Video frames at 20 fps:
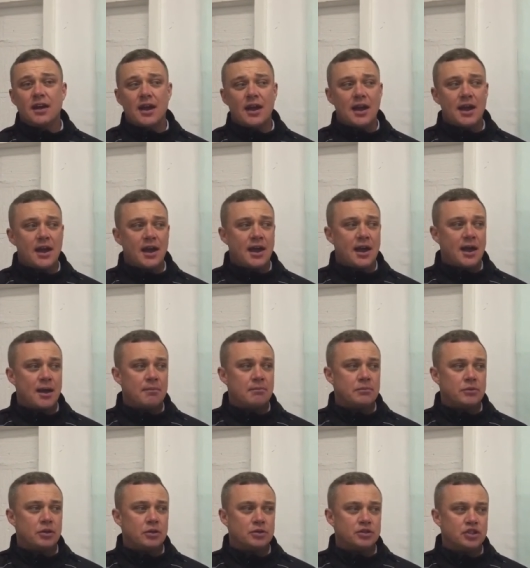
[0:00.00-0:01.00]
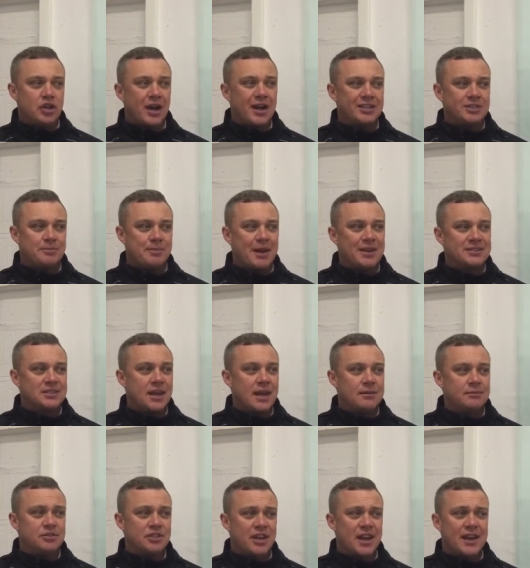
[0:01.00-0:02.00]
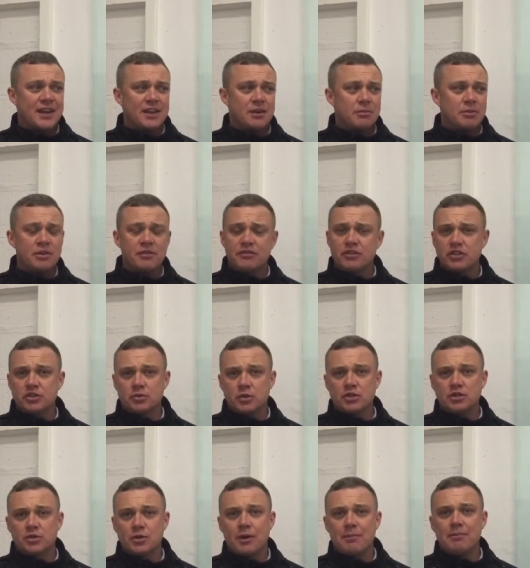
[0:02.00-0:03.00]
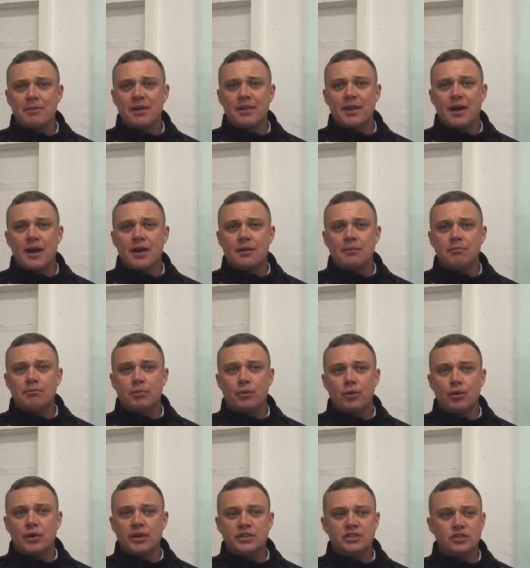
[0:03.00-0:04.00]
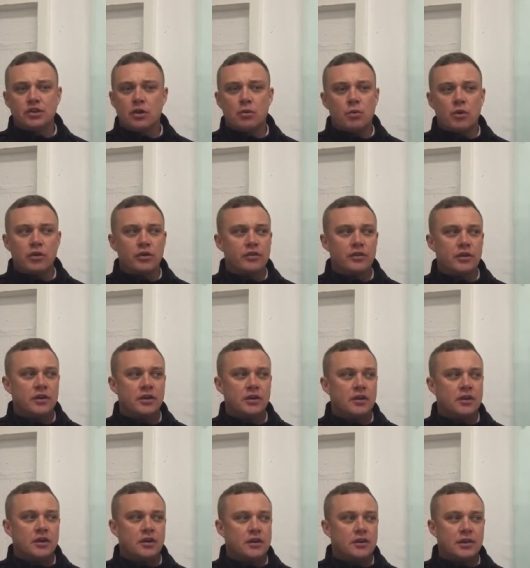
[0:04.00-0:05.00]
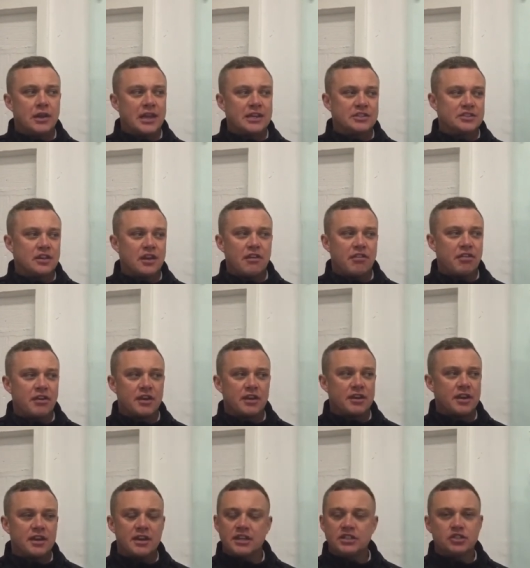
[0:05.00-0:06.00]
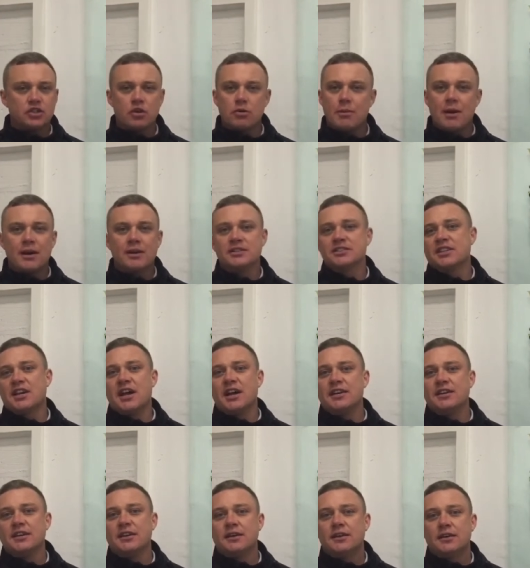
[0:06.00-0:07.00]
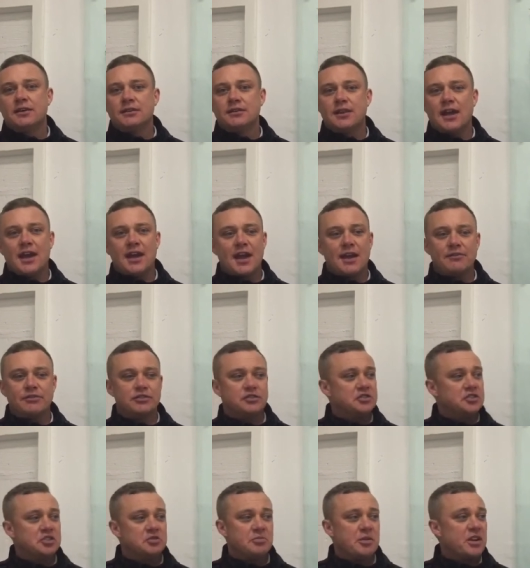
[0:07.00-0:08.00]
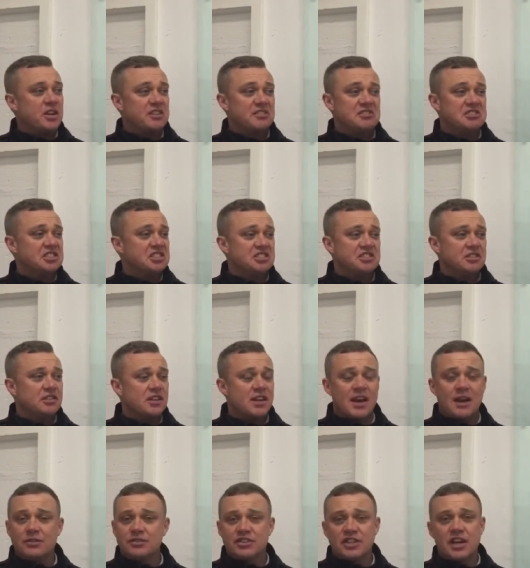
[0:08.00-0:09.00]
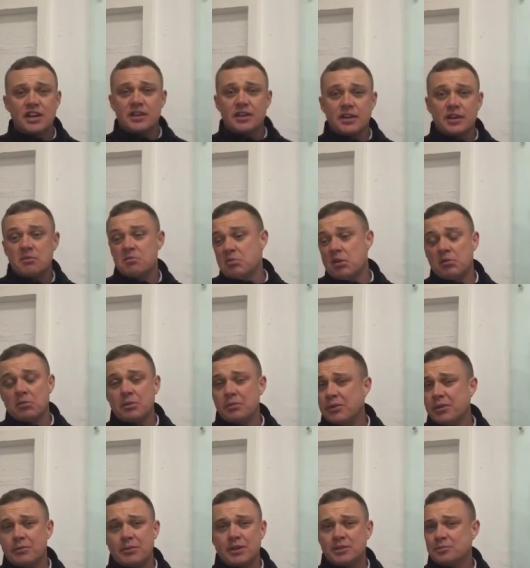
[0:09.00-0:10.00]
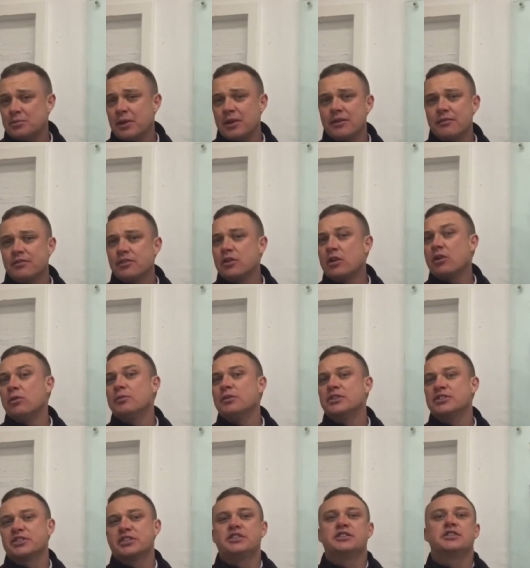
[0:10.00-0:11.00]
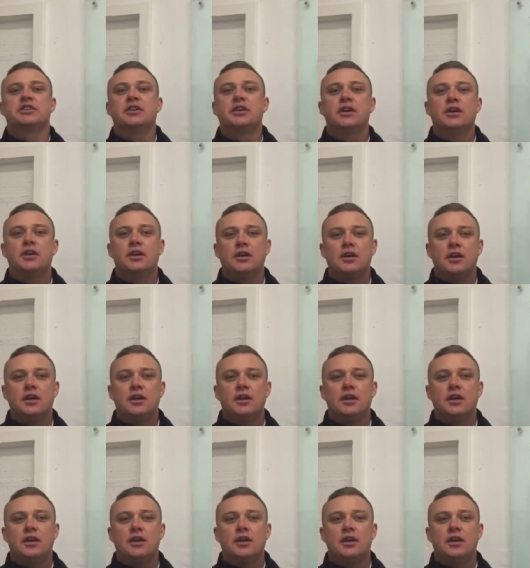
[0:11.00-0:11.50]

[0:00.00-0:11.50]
He's not at his best game today, and he'll be the first one to admit that, but he's not one of the lads that I think he needs to come out of the side. Deck Evans has been consistently outstanding and probably been the best player for the club this season.